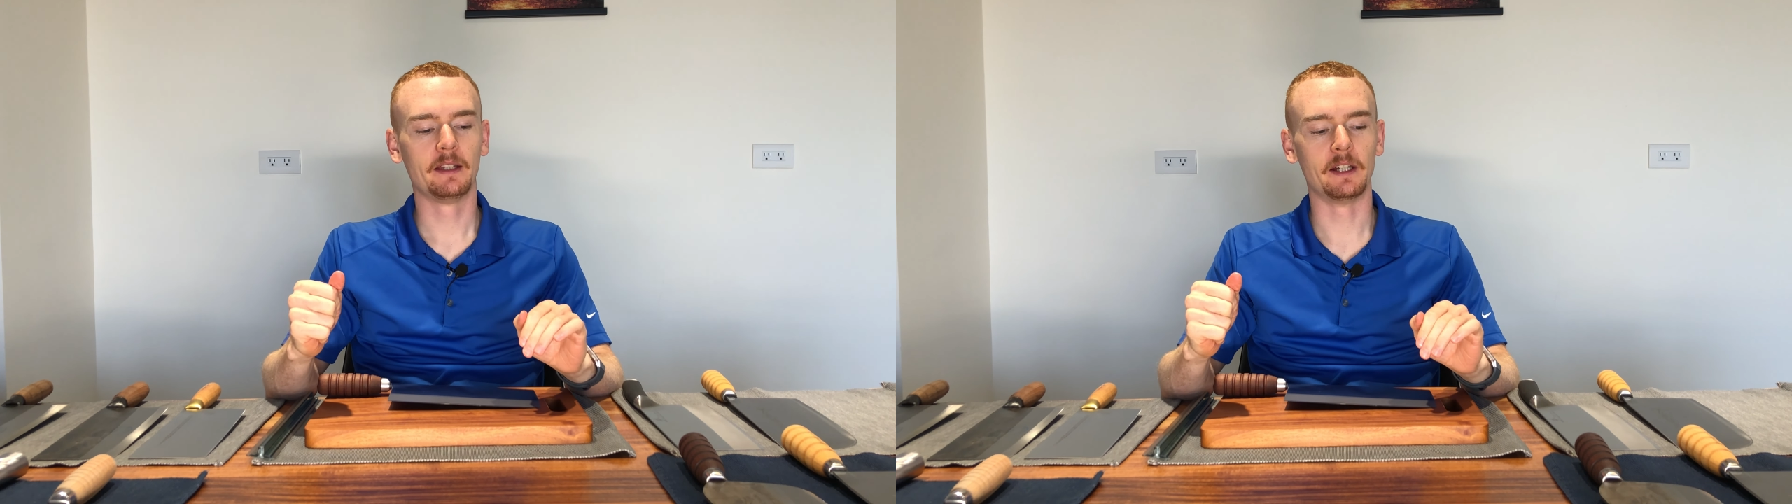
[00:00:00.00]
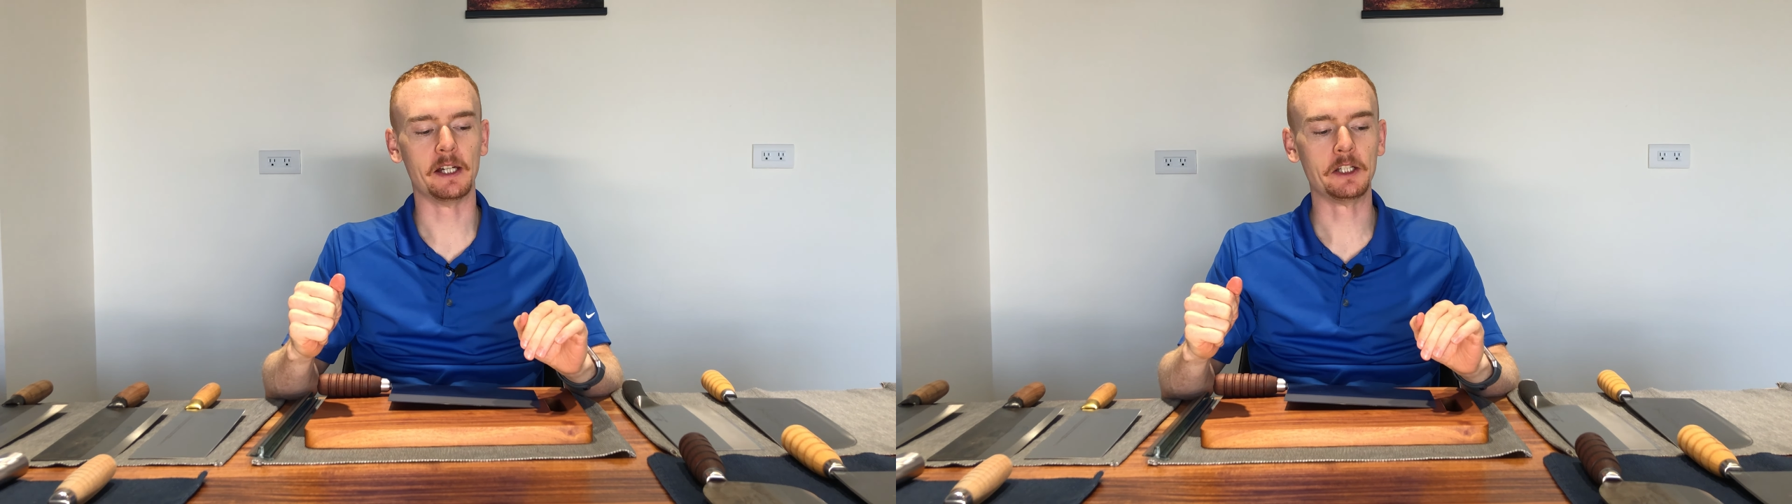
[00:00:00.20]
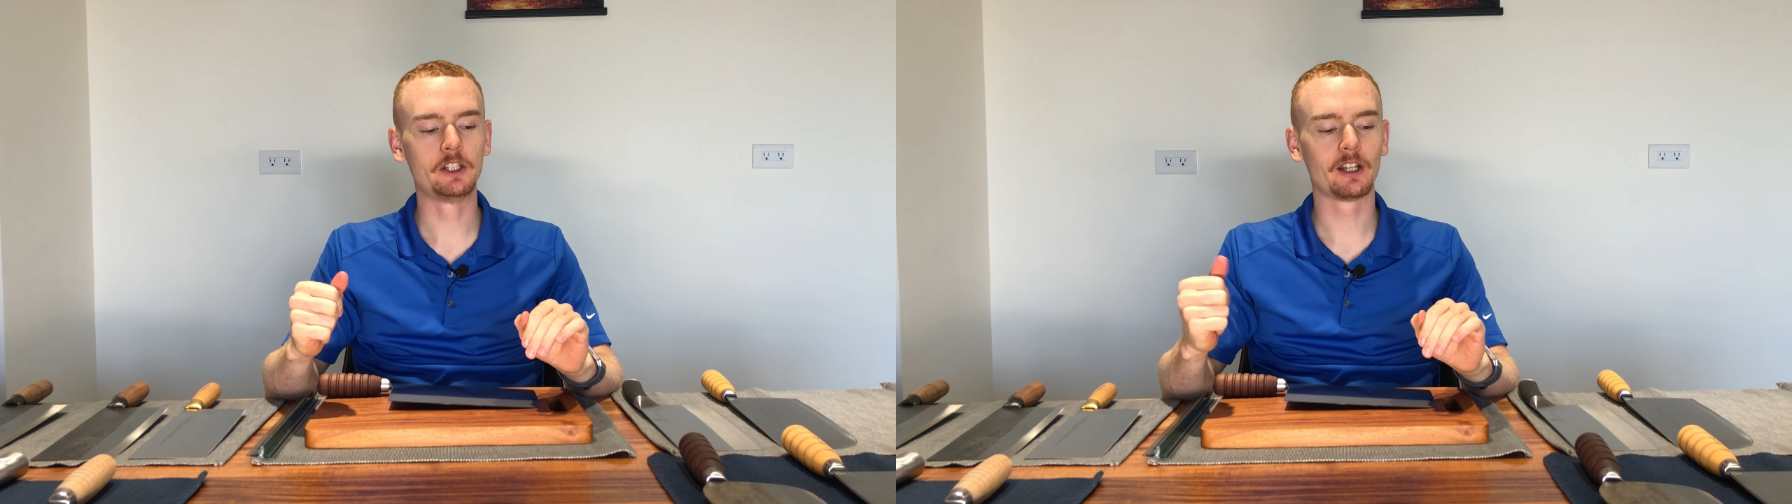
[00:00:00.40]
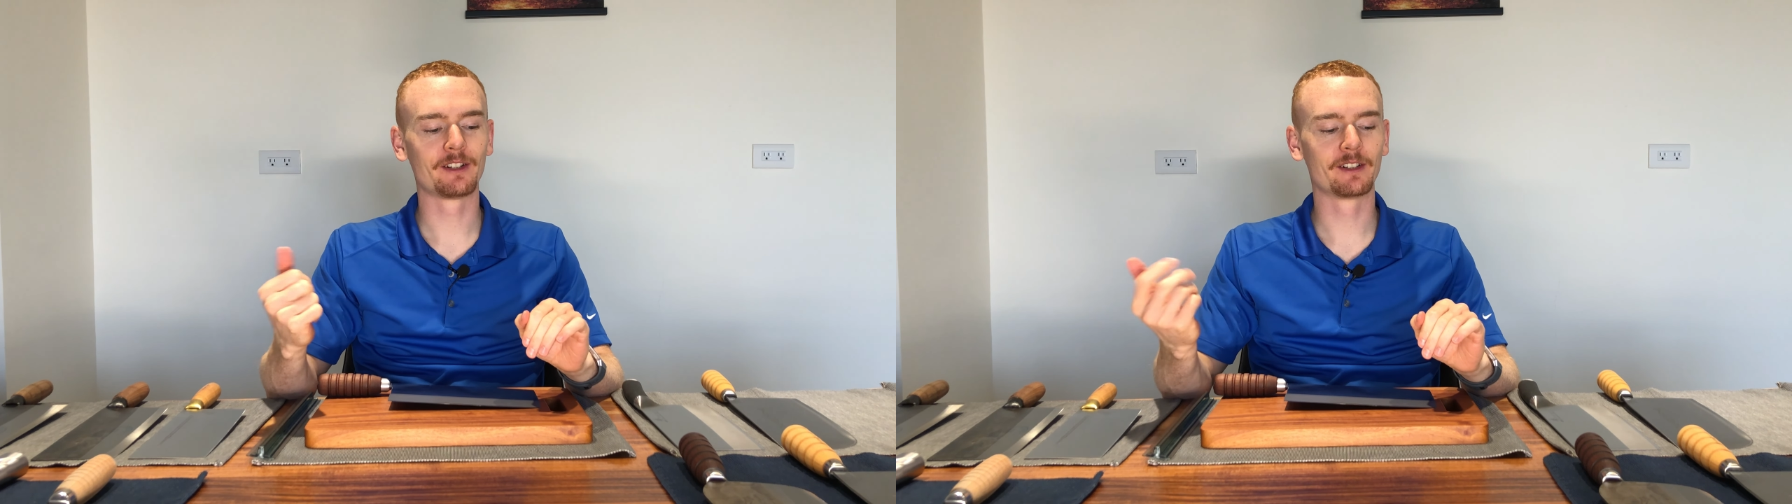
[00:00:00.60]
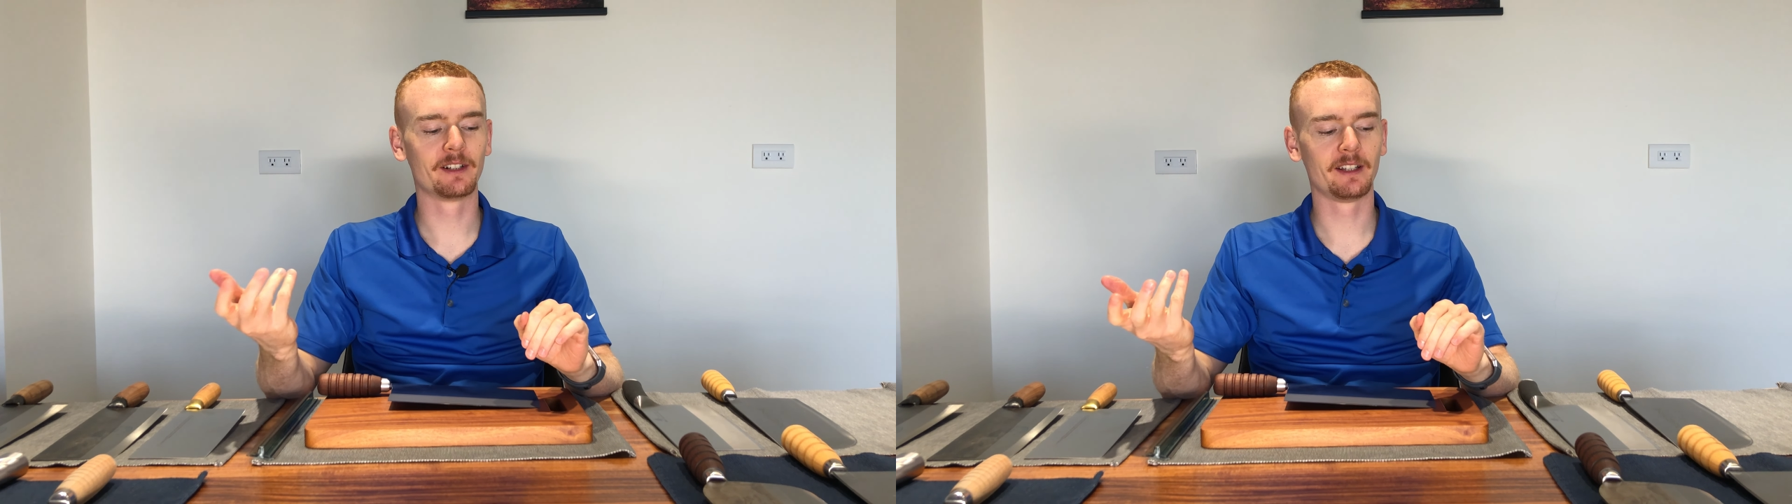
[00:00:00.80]

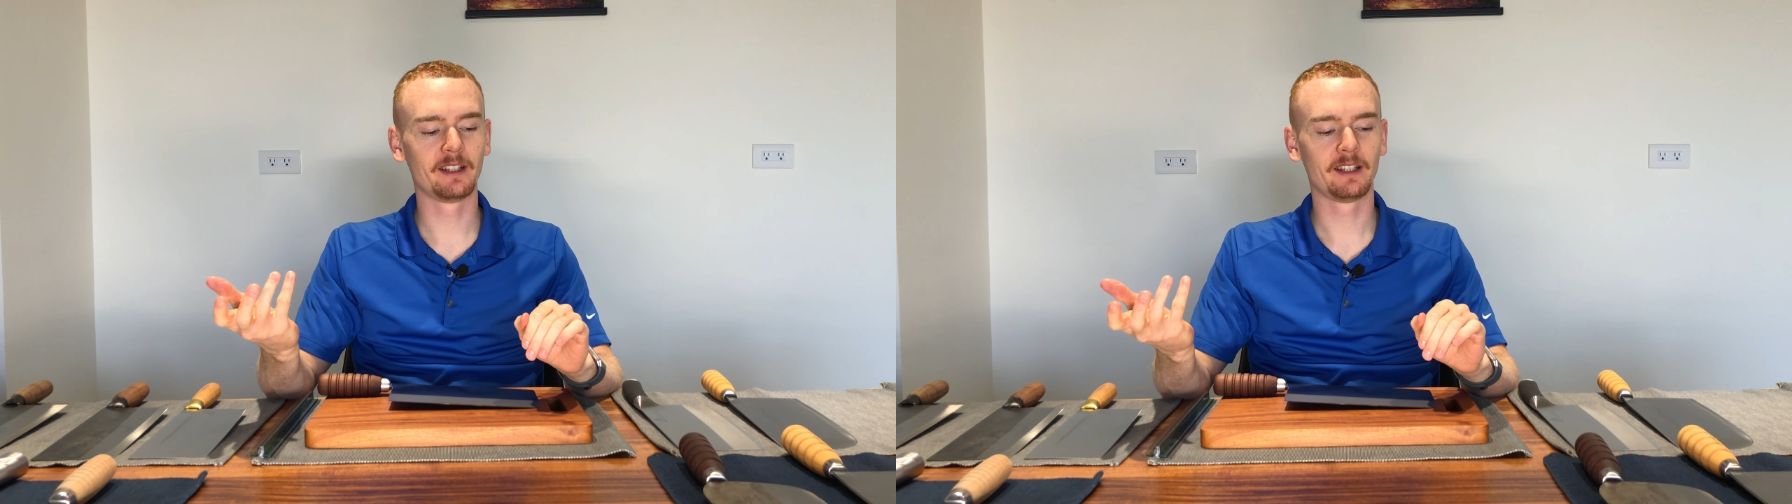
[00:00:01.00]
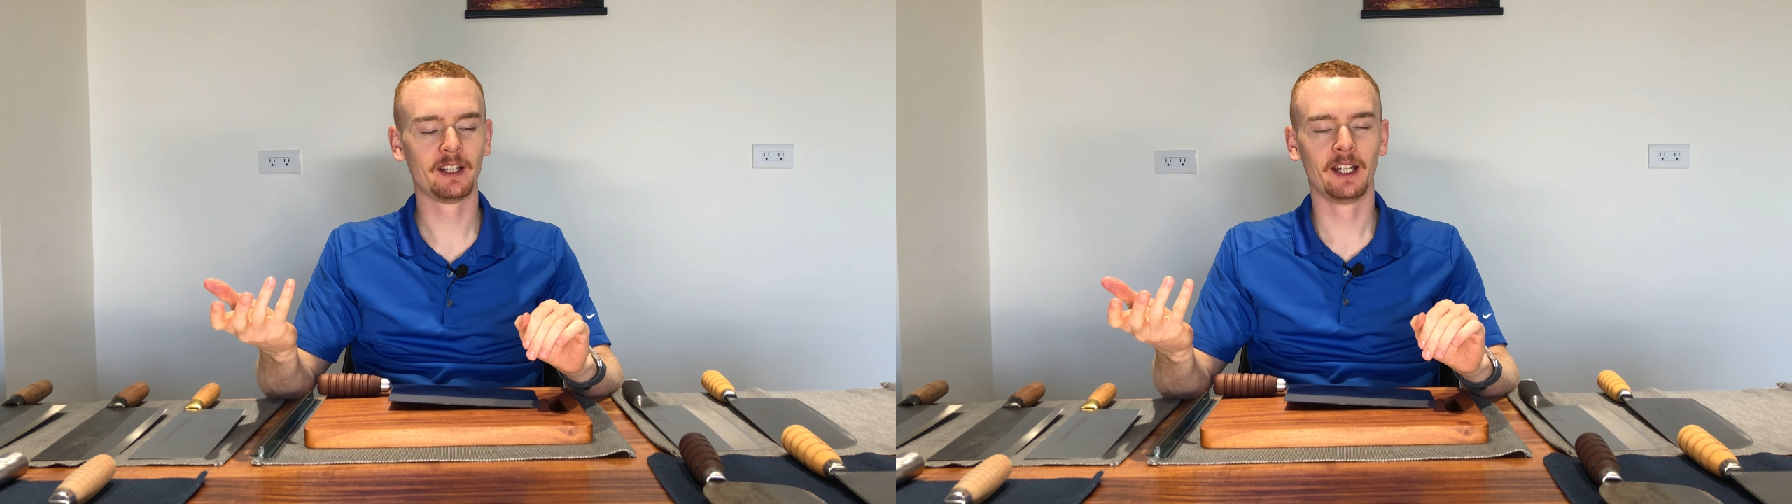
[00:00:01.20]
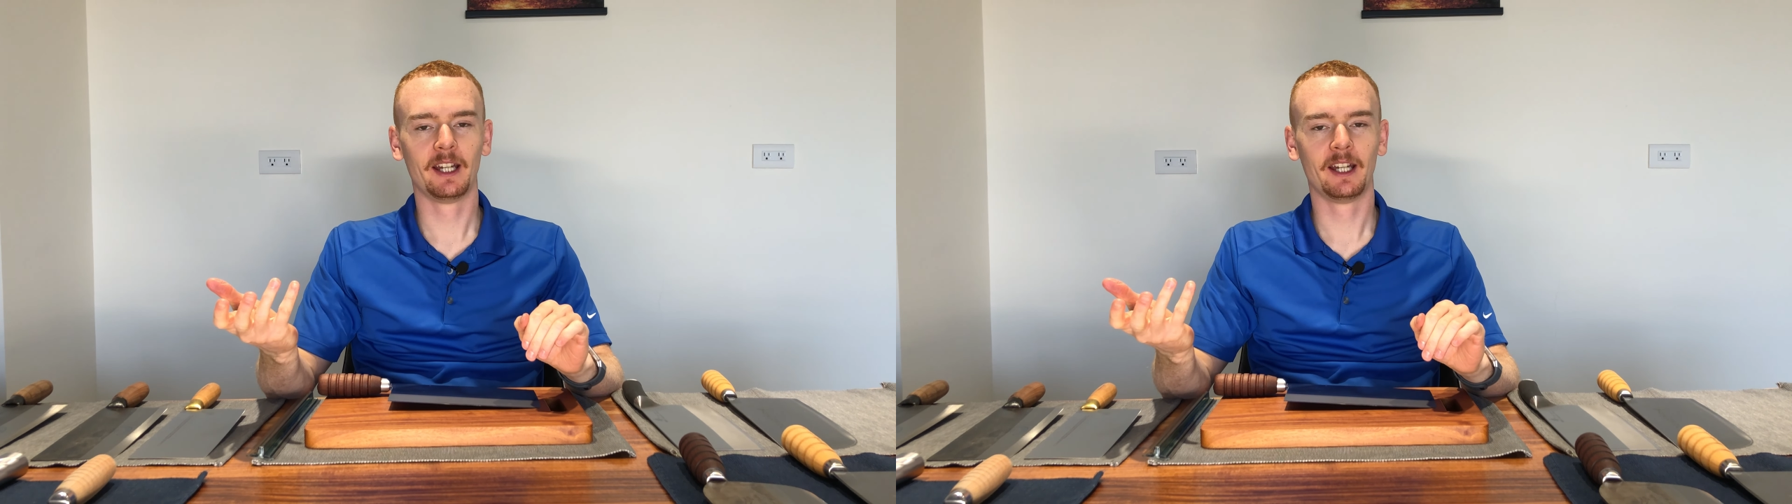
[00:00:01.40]
Generally,